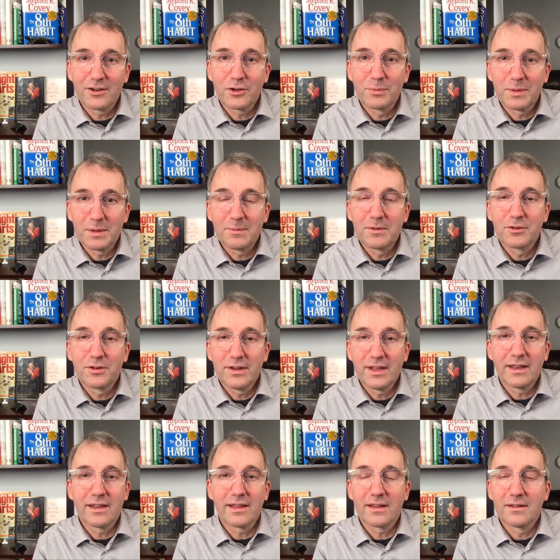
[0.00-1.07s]
you'll be
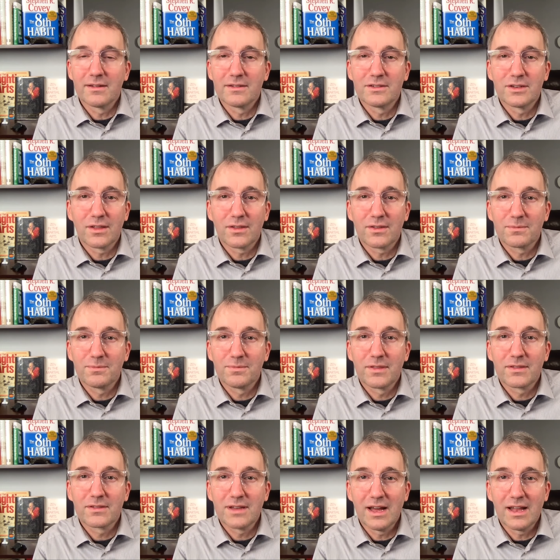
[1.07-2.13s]
creating just
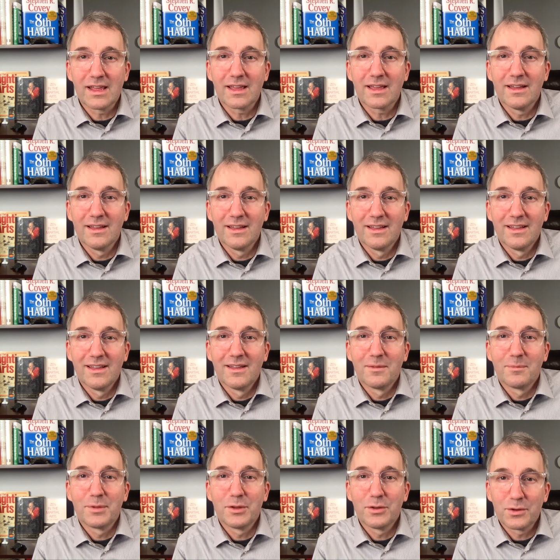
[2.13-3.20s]
stunning
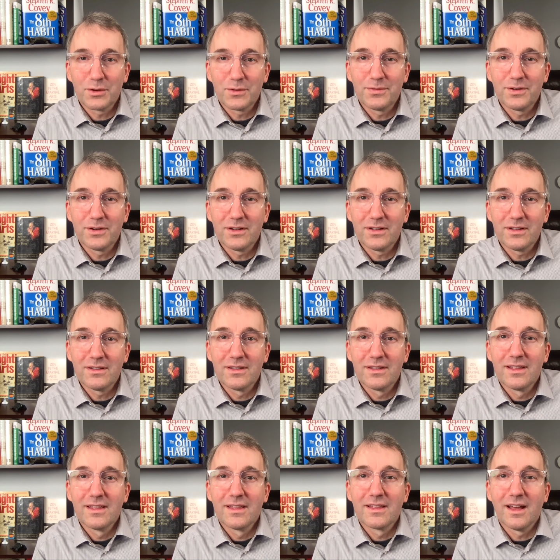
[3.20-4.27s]
beautiful
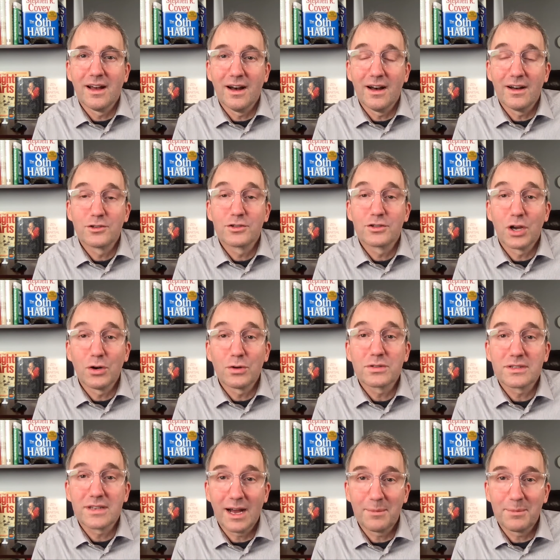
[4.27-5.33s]
uh,
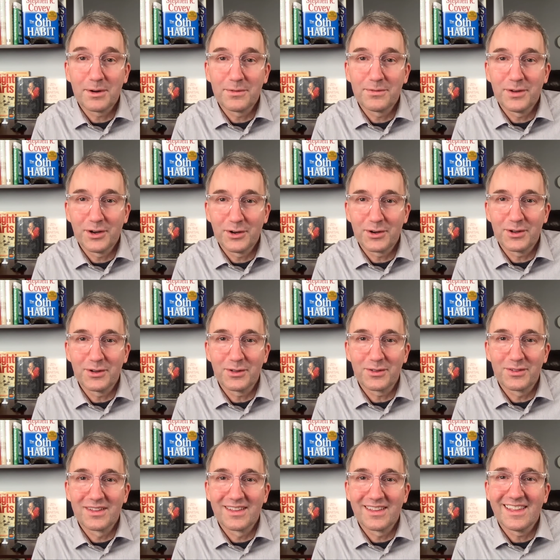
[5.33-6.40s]
showstopper
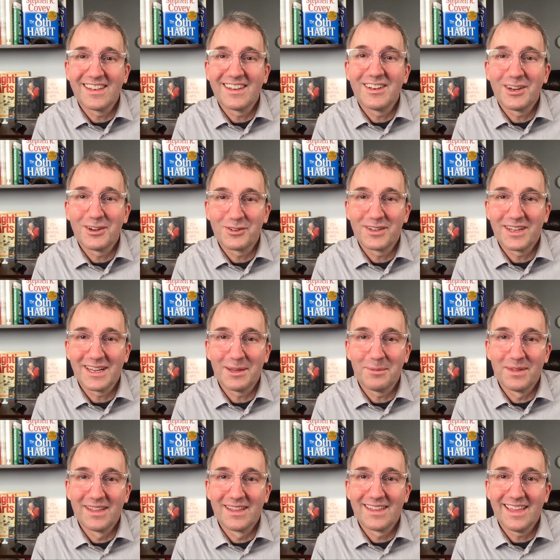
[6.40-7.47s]
photos in no time
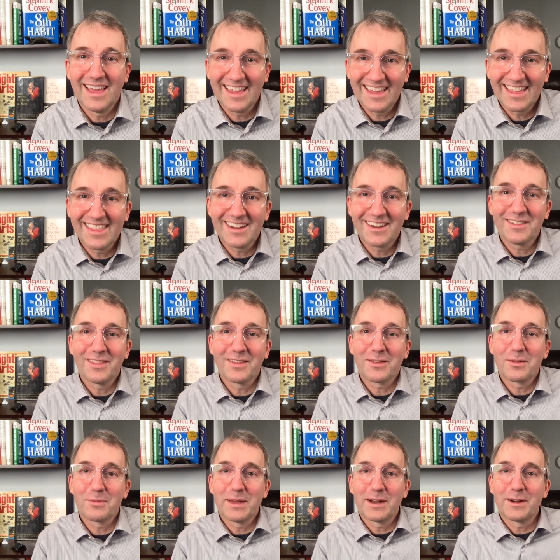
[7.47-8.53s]
hang in there this is
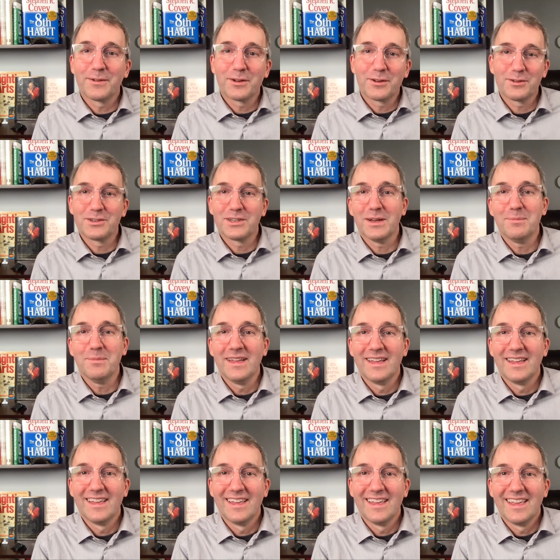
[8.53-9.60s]
better photo jim
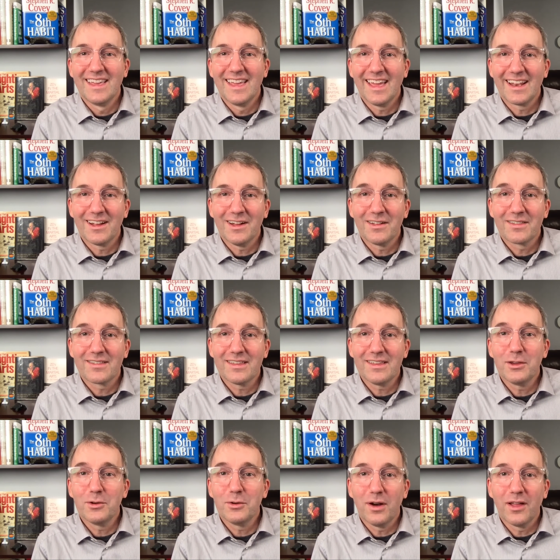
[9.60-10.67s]
and i'll see
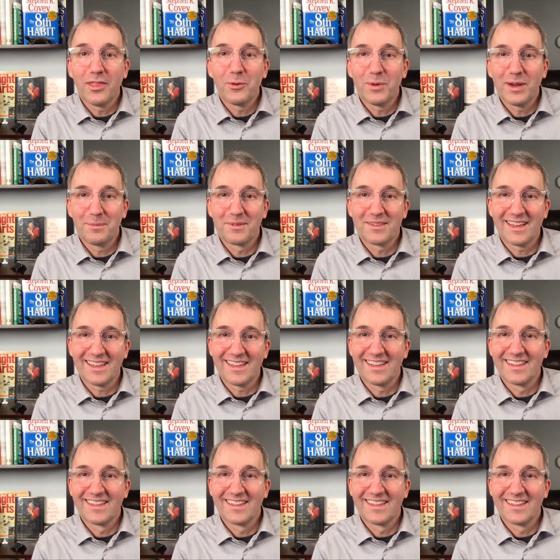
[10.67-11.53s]
you on the website